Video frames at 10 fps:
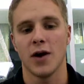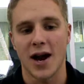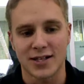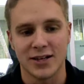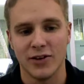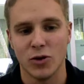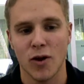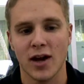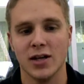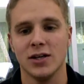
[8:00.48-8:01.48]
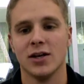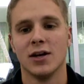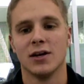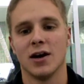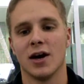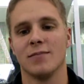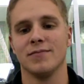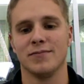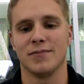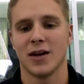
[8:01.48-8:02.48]
activity ready
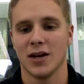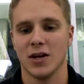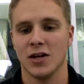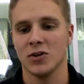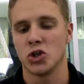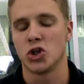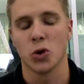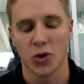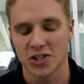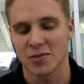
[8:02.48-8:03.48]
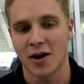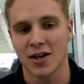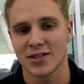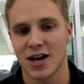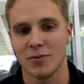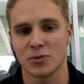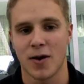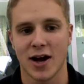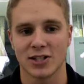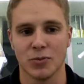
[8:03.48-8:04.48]
in the shortest amount of time as
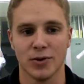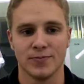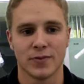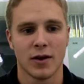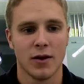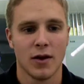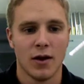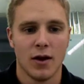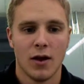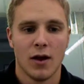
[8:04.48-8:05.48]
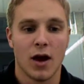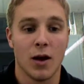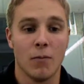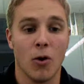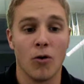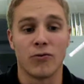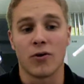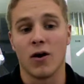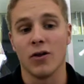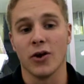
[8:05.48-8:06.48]
possible.
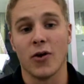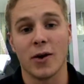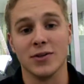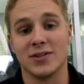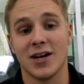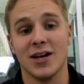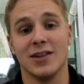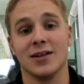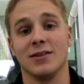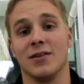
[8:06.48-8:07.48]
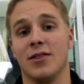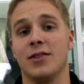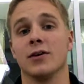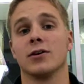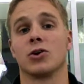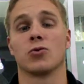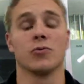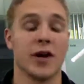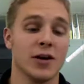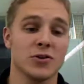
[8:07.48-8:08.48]
Overall, though, I would say that the
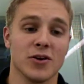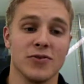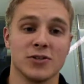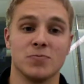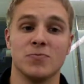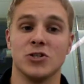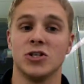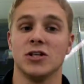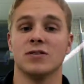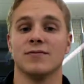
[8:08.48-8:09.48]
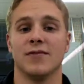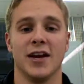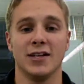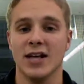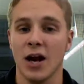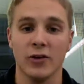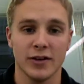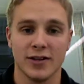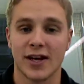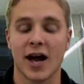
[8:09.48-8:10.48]
creators of this machine, they nailed
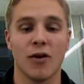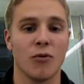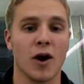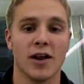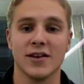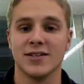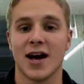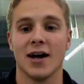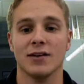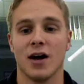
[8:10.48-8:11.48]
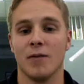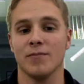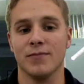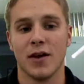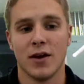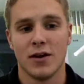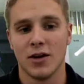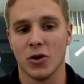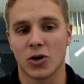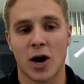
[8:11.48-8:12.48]
it. They got it right on the dot.
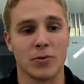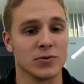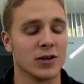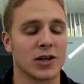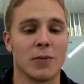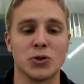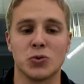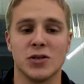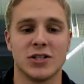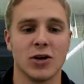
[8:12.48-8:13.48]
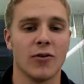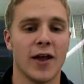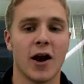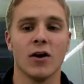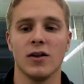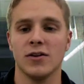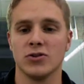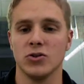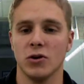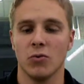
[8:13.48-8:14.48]
A couple tweaks here and there, and
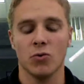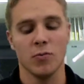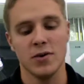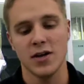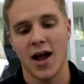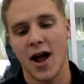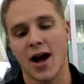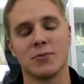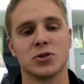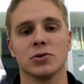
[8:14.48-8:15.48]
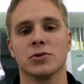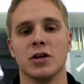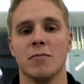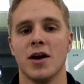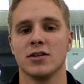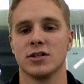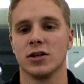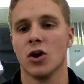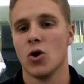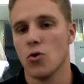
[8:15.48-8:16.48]
this unit will be absolutely
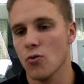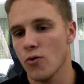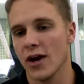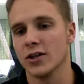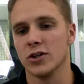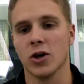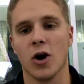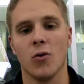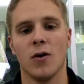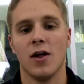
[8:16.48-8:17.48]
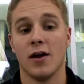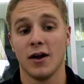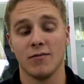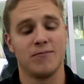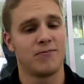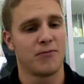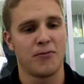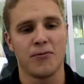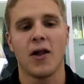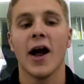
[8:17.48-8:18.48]
amazing, ready to go, and
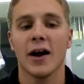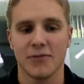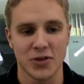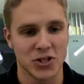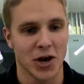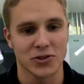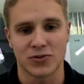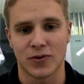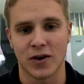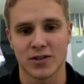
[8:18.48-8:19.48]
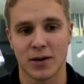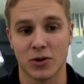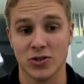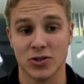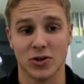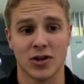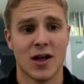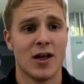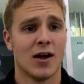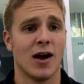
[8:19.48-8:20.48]
fly off the shelves as far as I'm concerned.
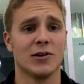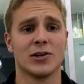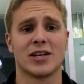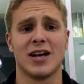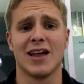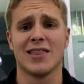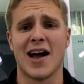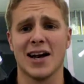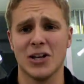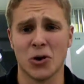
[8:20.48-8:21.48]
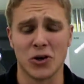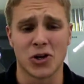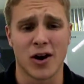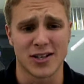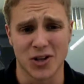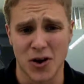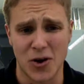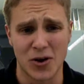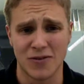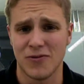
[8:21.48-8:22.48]
Looking online, it only costs
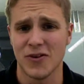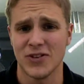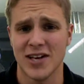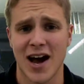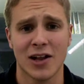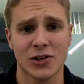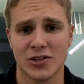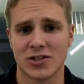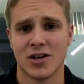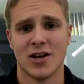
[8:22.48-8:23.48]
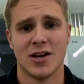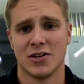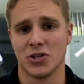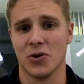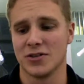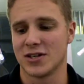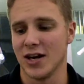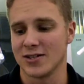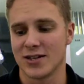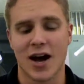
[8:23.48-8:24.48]
$150, so
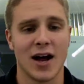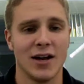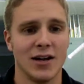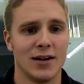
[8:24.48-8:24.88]
it's not